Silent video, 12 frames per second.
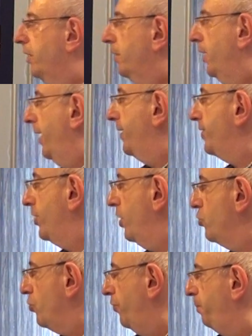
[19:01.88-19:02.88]
the
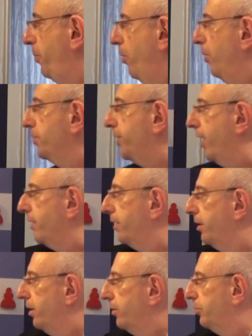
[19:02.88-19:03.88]
exchange of pawns,
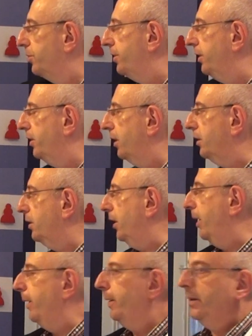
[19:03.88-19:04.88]
and you see that
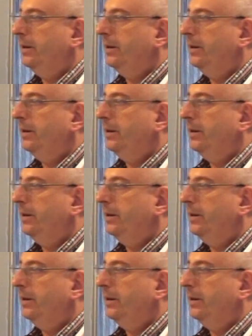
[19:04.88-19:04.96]
the